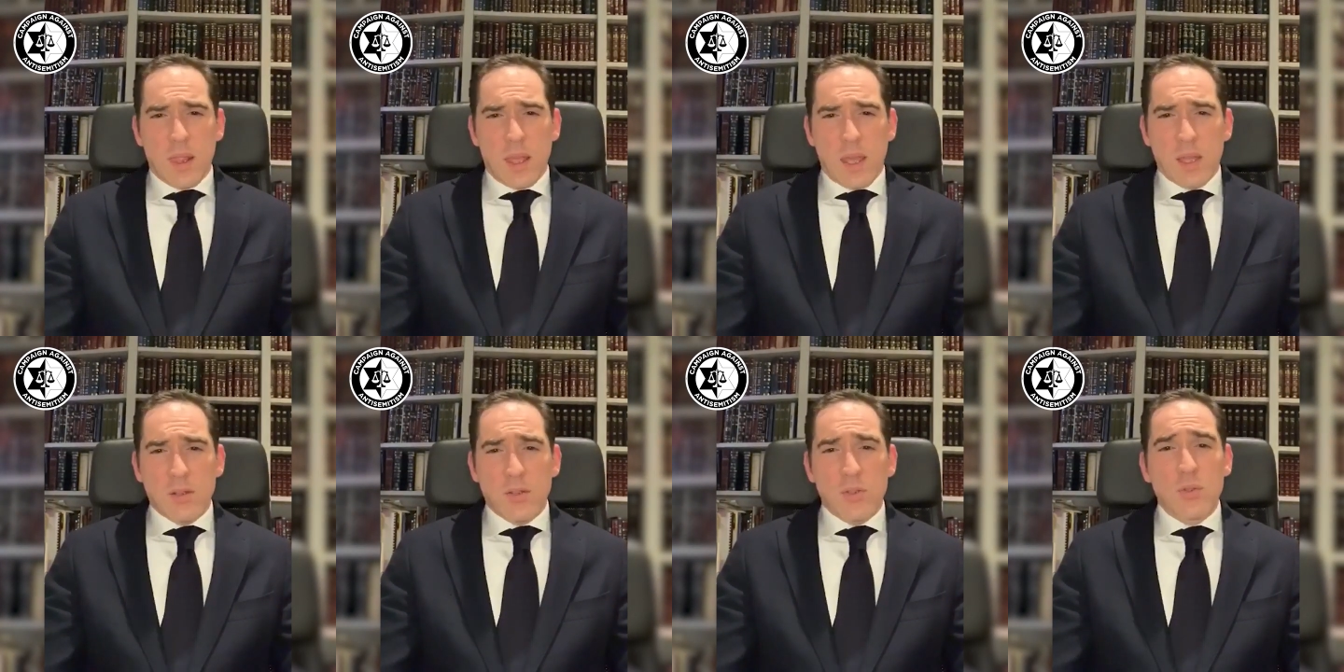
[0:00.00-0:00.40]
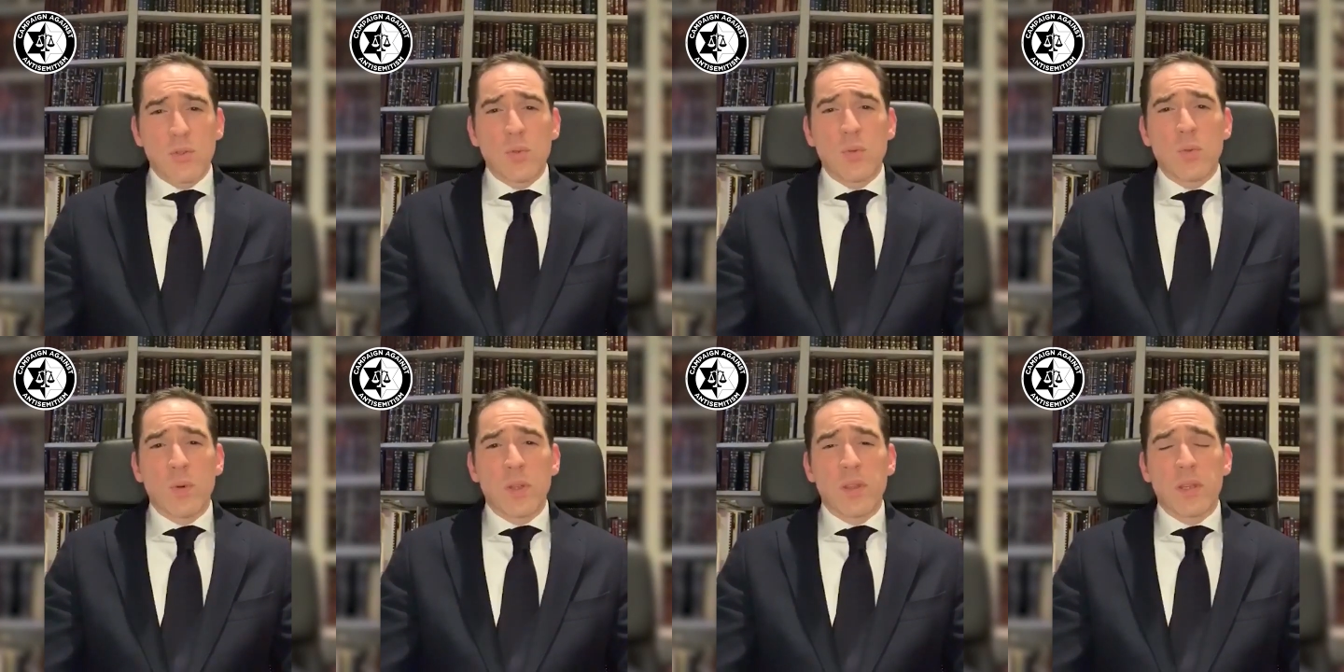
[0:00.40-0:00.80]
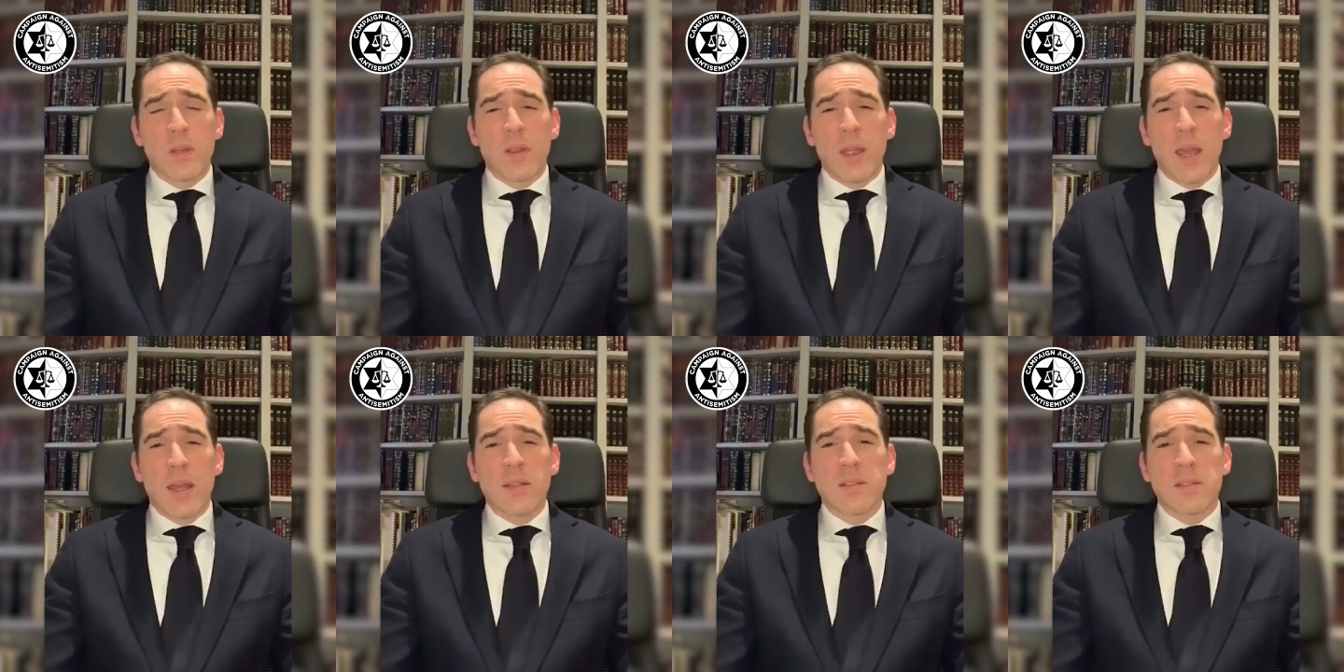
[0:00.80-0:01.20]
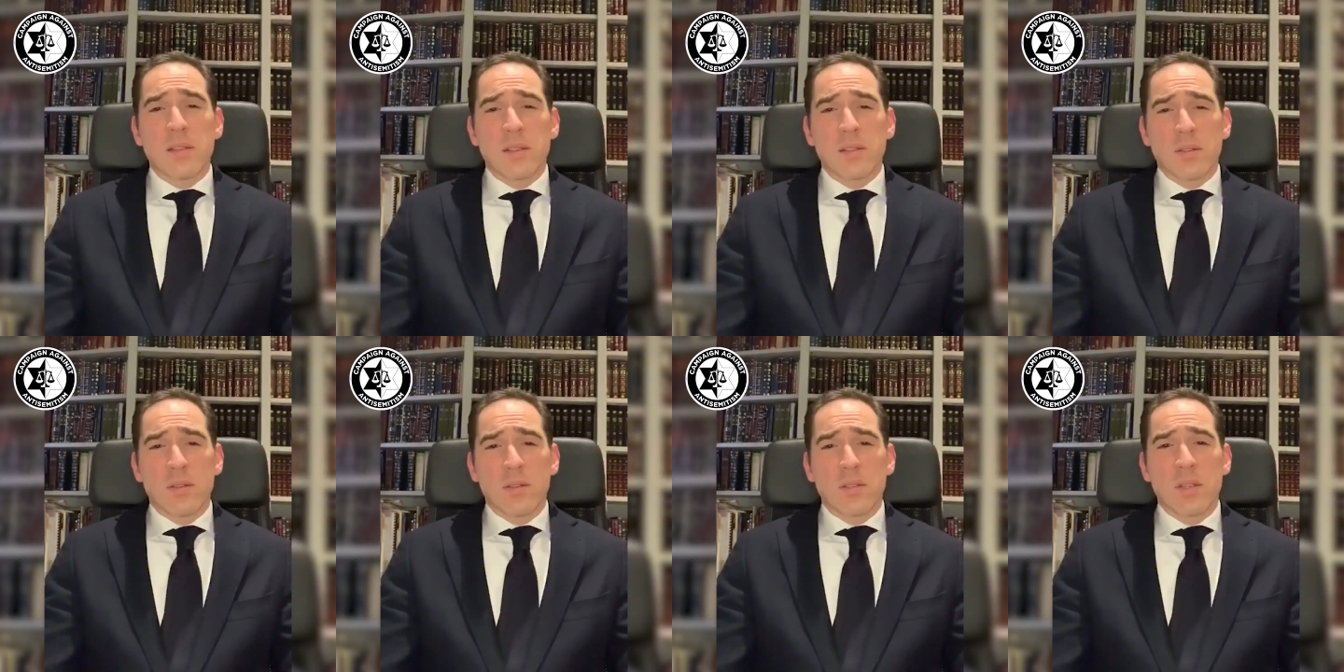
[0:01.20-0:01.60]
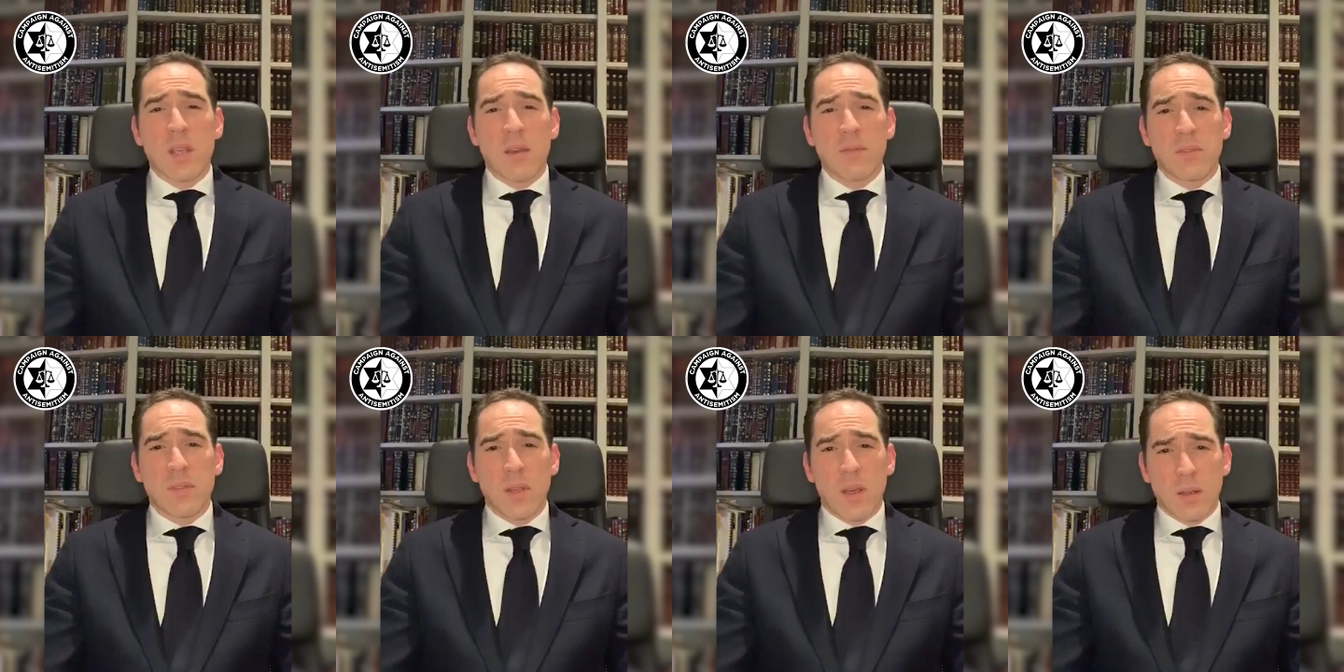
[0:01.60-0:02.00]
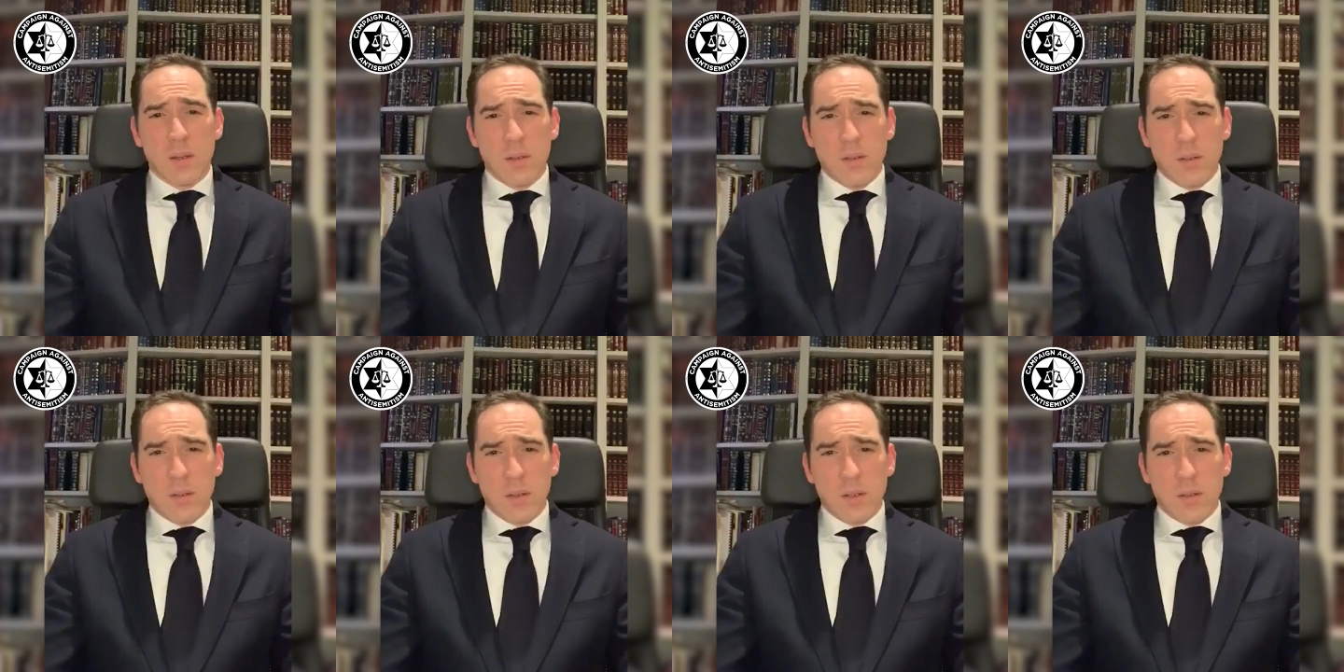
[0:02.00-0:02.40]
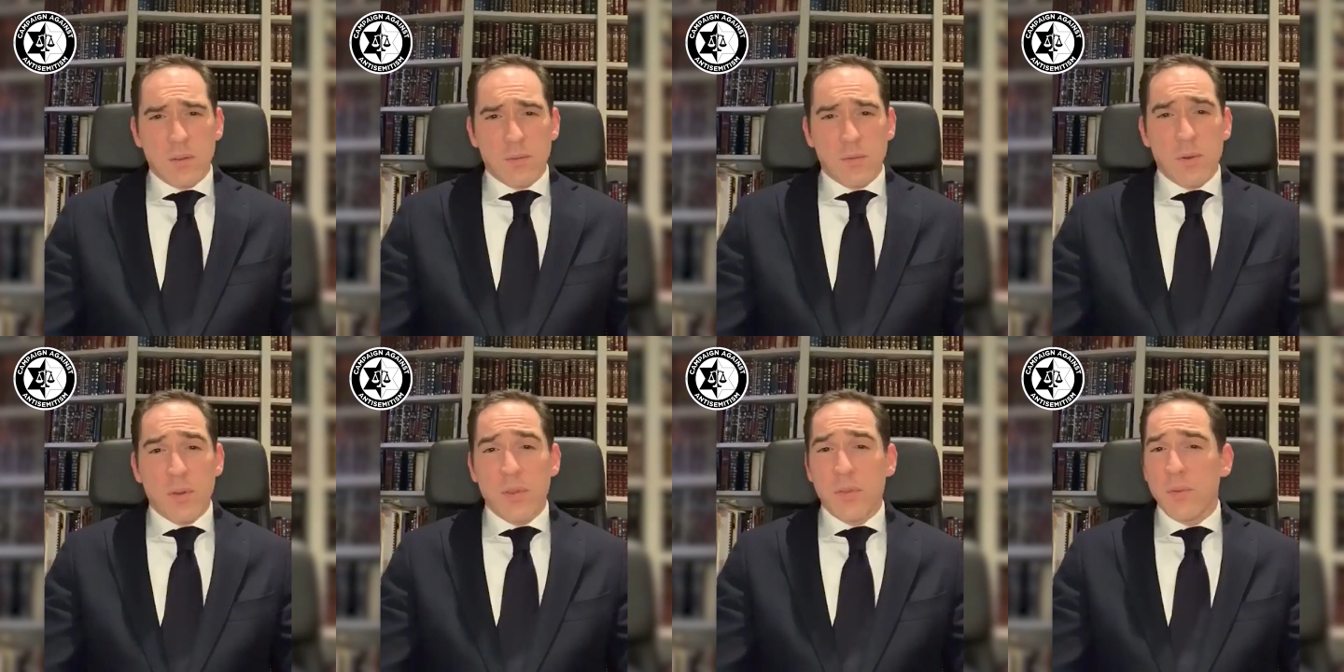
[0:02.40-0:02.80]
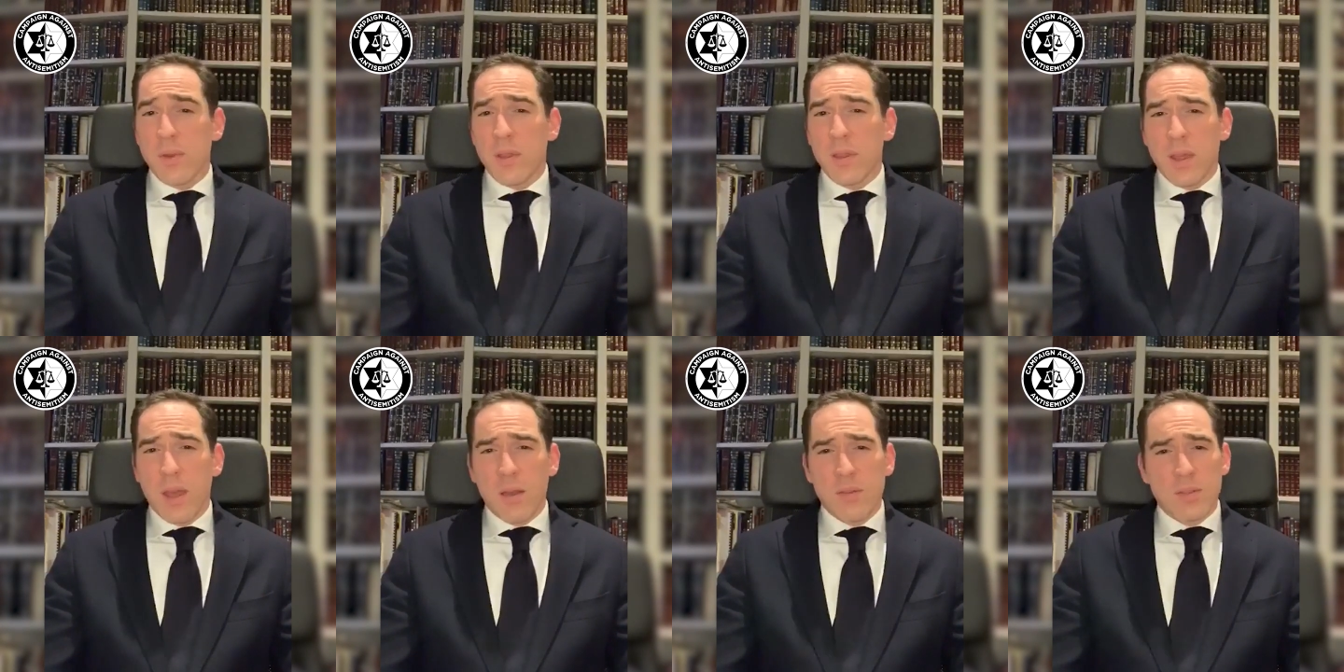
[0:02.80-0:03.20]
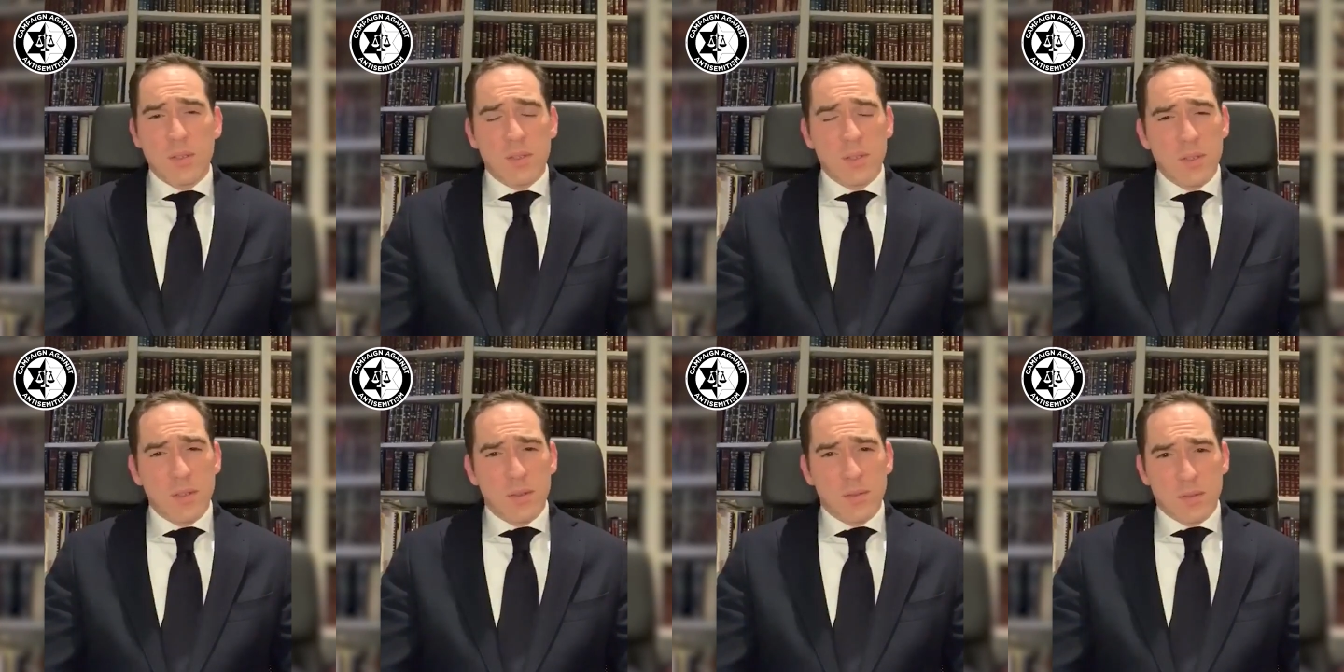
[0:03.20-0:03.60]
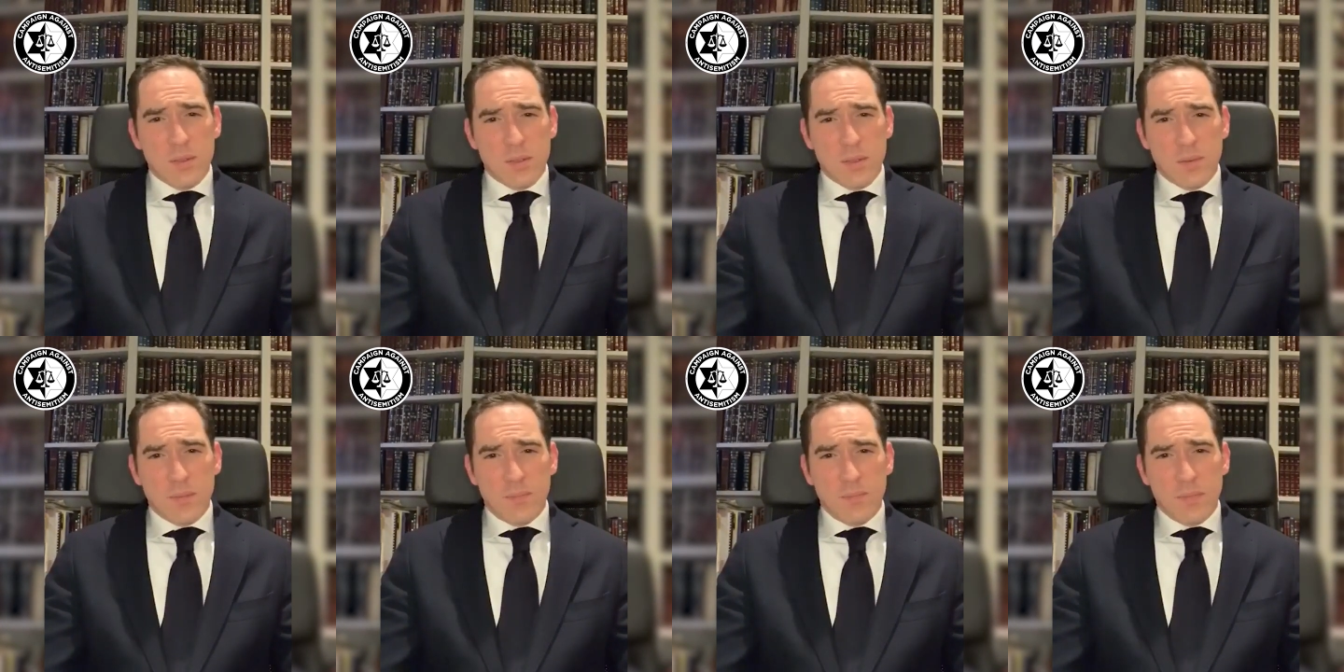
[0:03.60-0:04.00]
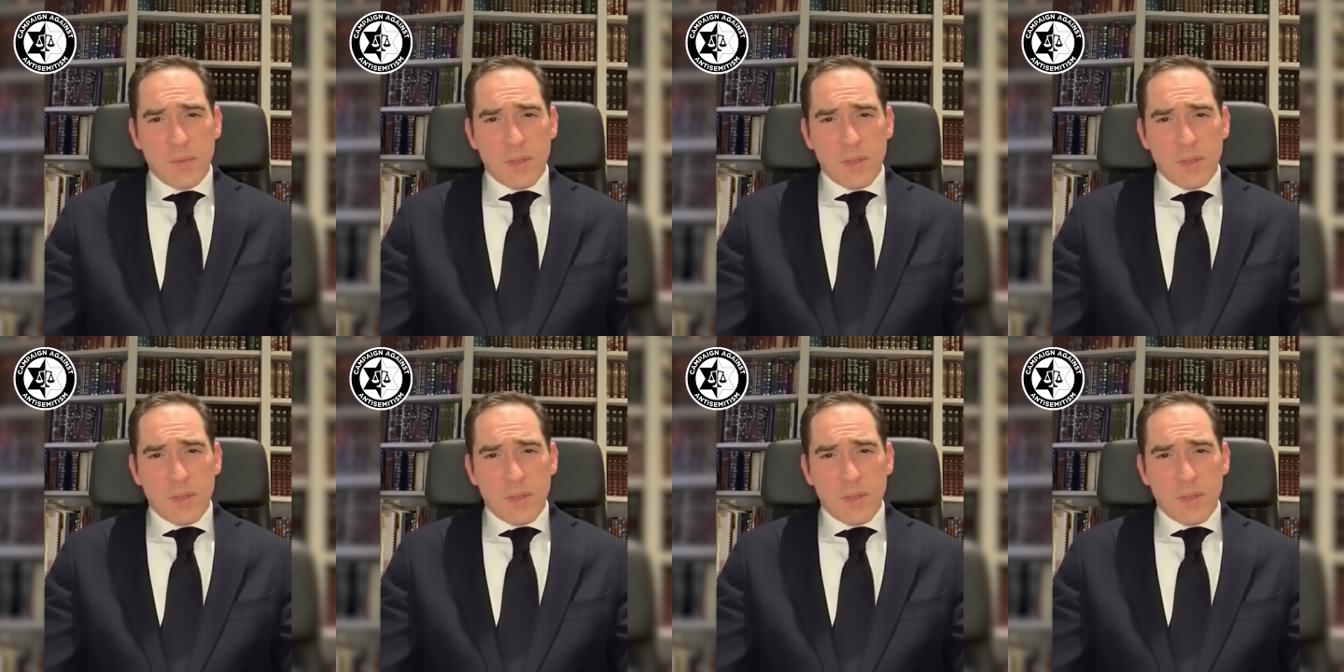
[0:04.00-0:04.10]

and do what their ancestors have done for 3,000 years.